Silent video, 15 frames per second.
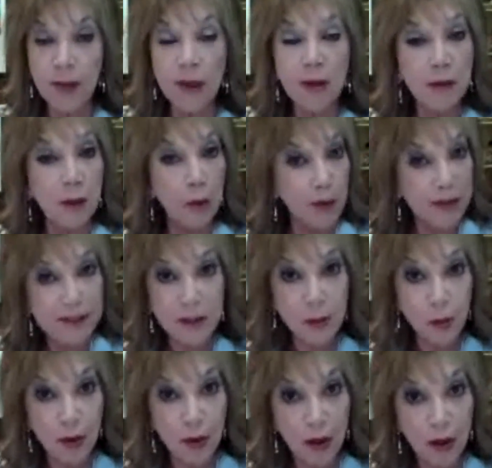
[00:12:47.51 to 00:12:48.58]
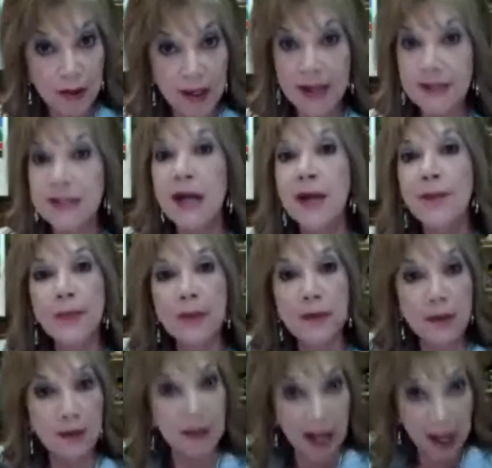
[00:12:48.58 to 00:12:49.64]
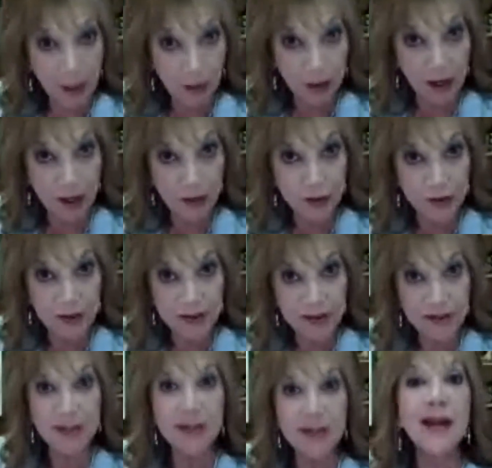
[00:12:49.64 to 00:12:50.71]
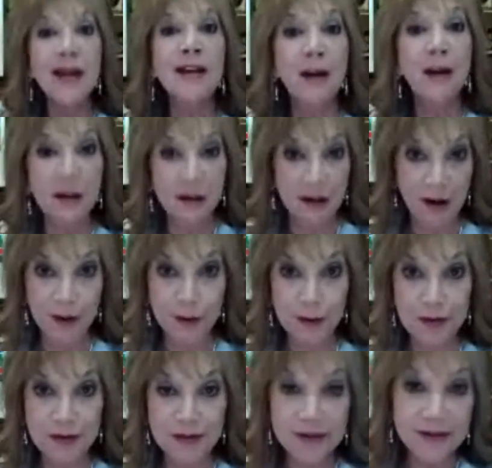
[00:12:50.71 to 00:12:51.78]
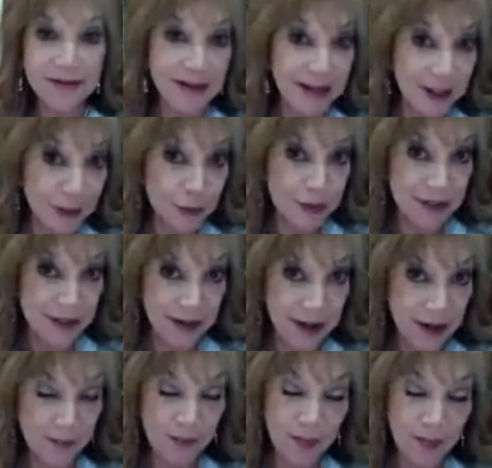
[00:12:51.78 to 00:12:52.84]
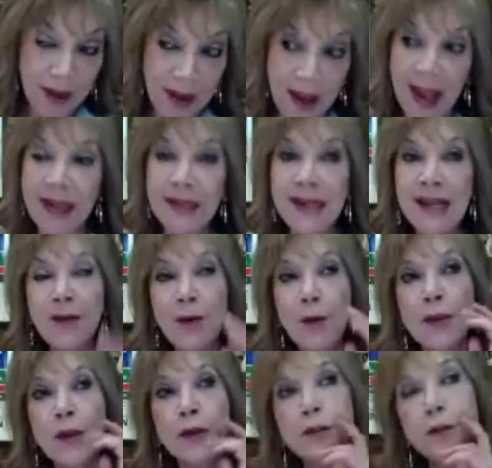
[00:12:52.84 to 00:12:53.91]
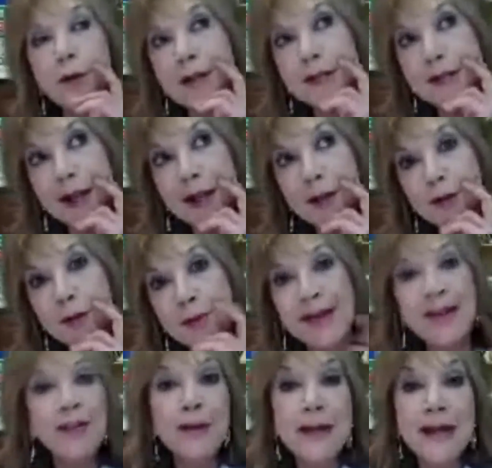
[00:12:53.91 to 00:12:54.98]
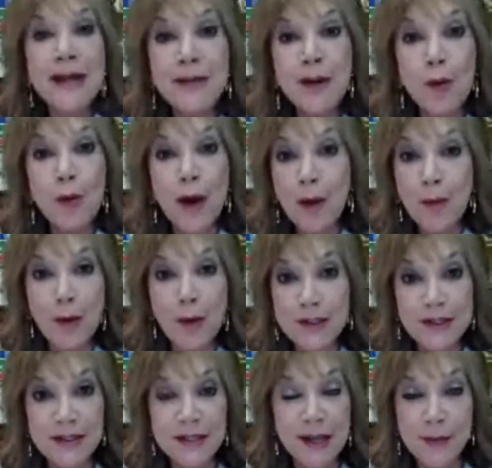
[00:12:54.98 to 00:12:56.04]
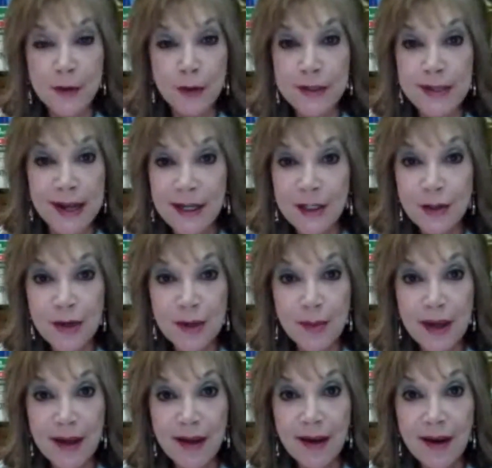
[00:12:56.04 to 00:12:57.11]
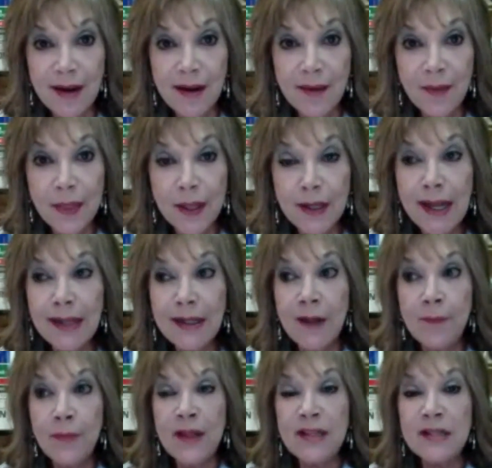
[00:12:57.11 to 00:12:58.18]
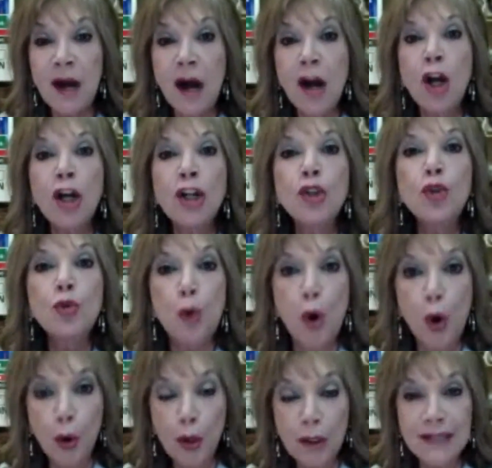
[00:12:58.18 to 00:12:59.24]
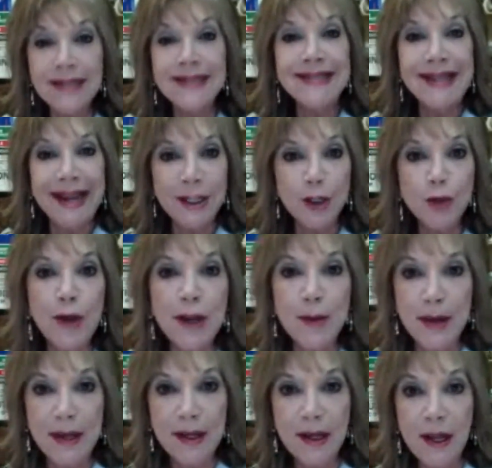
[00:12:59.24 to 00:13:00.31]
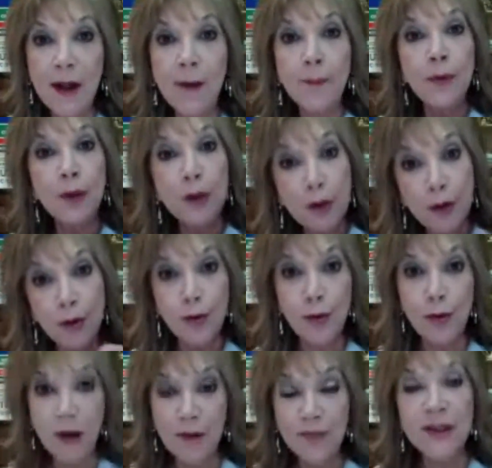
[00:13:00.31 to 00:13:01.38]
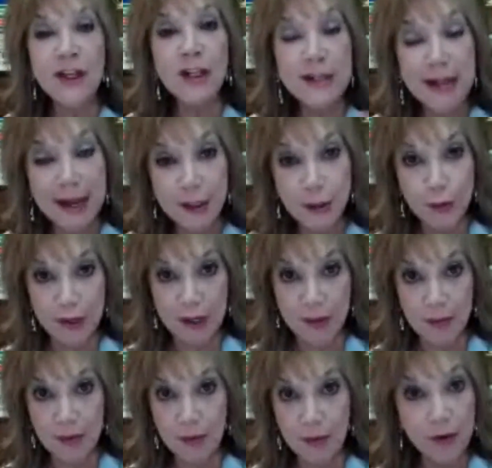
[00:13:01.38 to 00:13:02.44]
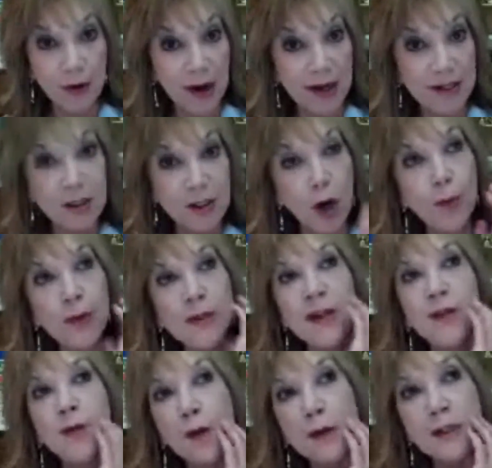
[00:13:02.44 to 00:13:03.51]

The rest of the world has outer conscious and unconscious. Interesting, huh? And even when they're doing daydreaming, they're not even aware most of the time that they're daydreaming. They're not, it's uncontrolled daydreaming. You can daydream with your eyes open, defocused